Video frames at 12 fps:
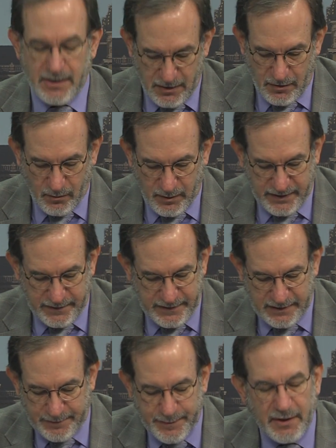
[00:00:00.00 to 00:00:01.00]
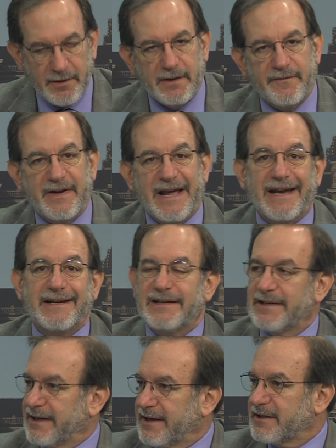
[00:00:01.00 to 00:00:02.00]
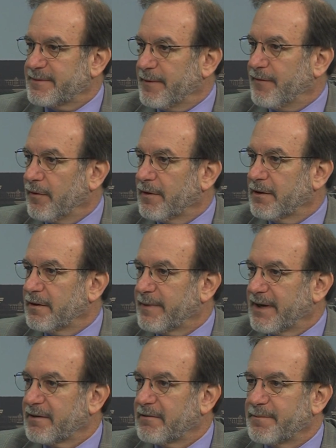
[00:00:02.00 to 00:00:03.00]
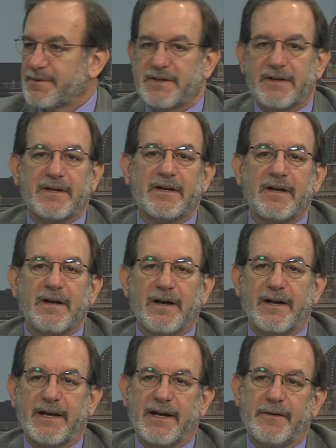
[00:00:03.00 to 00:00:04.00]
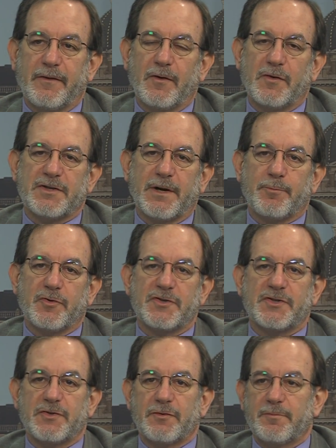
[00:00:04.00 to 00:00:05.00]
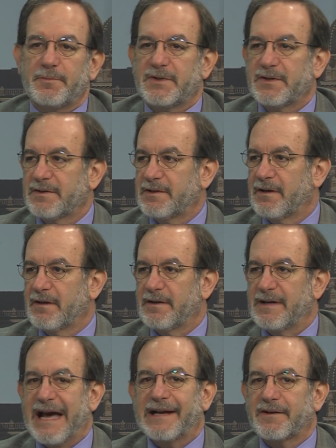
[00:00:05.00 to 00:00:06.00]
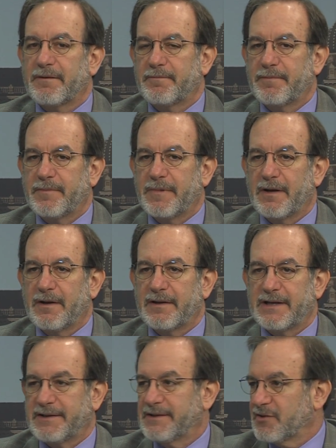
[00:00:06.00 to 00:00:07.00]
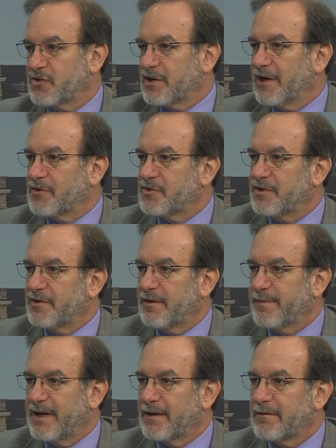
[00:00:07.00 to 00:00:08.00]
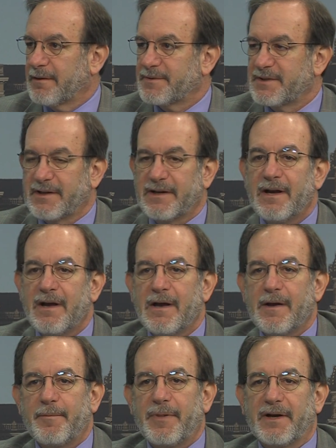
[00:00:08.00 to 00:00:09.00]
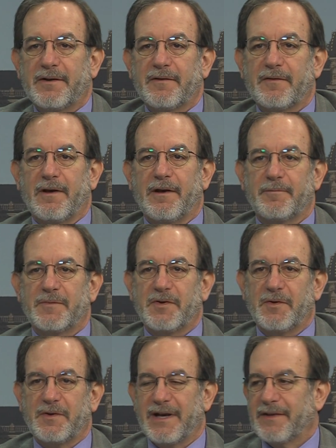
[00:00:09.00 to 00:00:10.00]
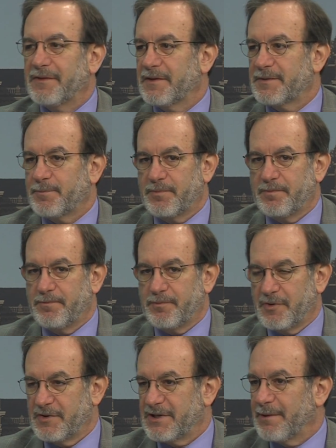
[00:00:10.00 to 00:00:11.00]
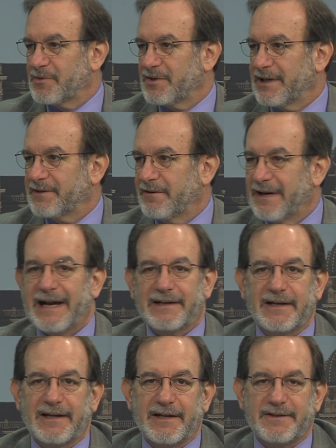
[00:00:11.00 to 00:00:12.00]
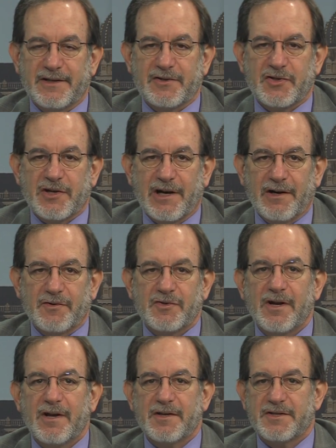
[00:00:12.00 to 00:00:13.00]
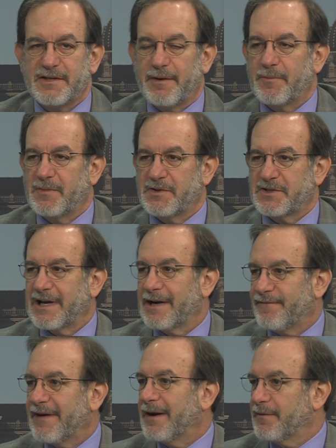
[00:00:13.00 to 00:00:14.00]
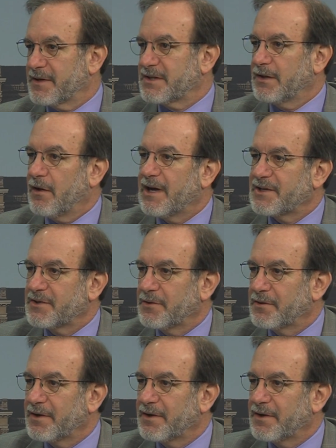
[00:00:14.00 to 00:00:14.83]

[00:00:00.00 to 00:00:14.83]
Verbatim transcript: within a period of 90 days before your bankruptcy, again, those are presumed to not uh, get discharged in your bankruptcy. But um, to get this presumption that they're not going to get discharged, someone's got to file this lawsuit.